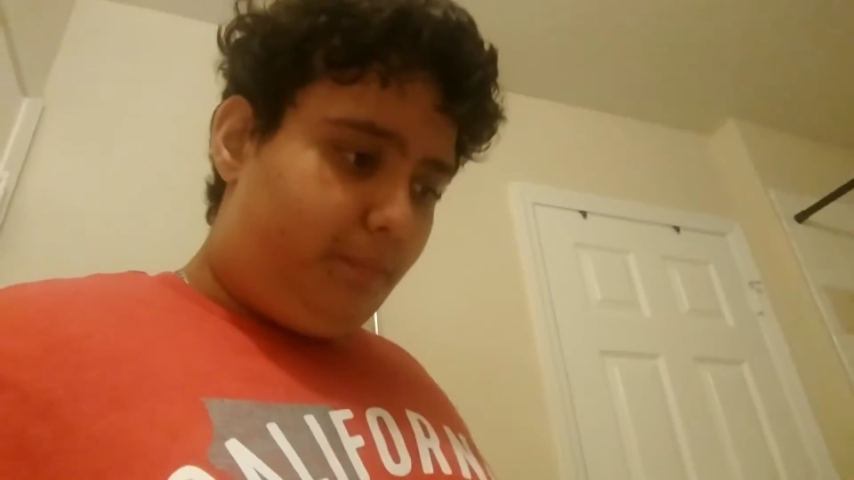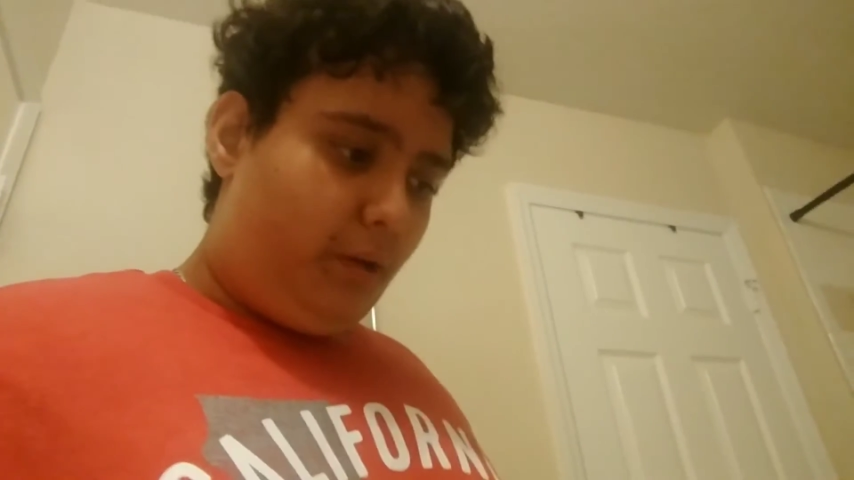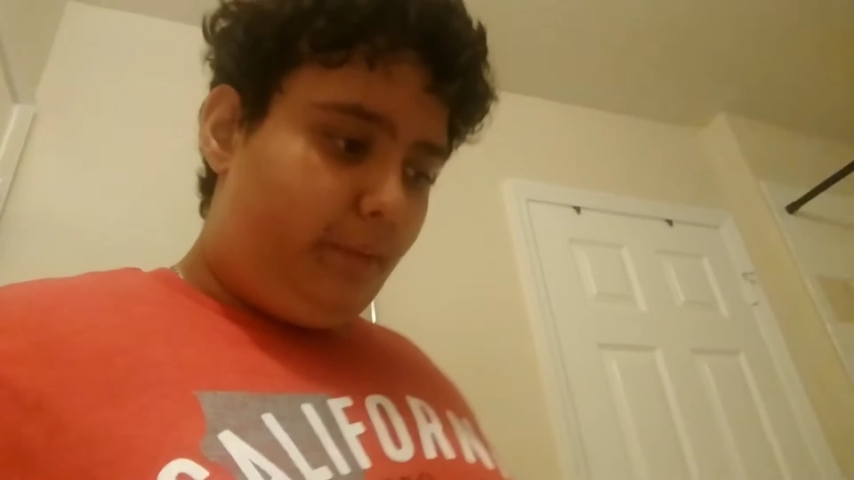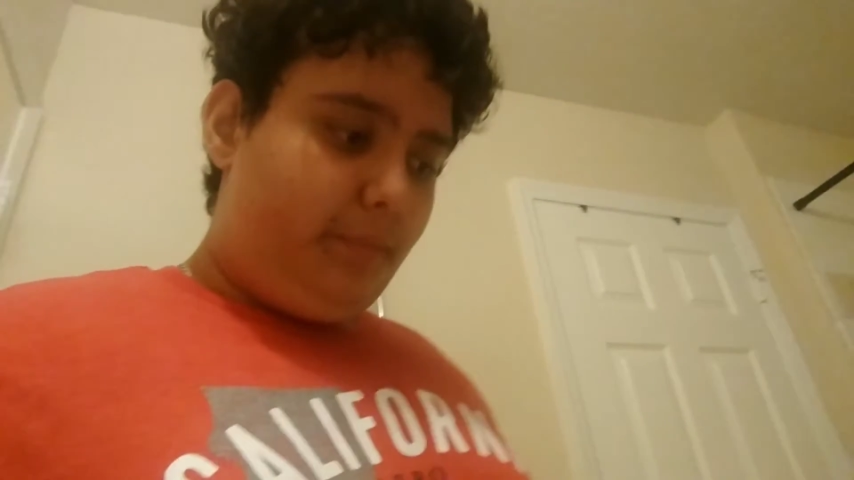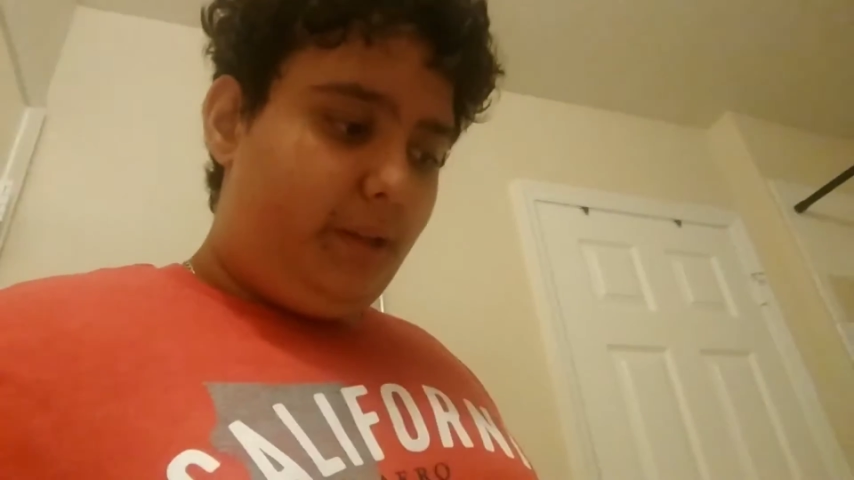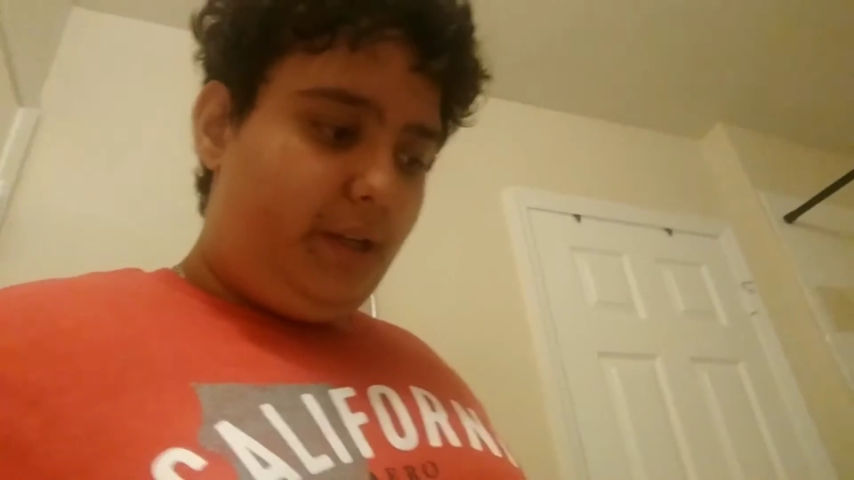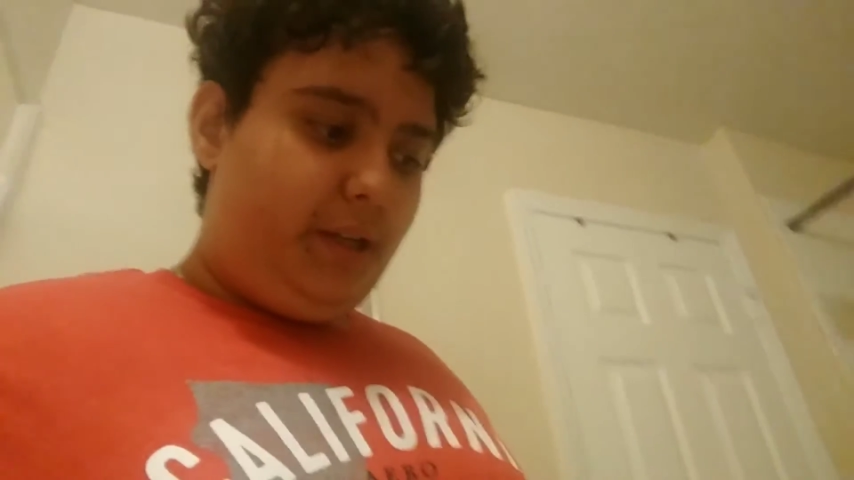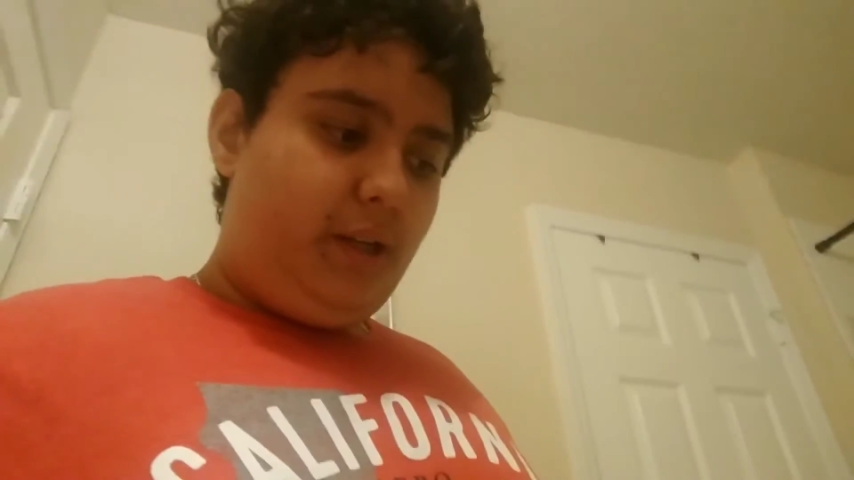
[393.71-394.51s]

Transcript: probably,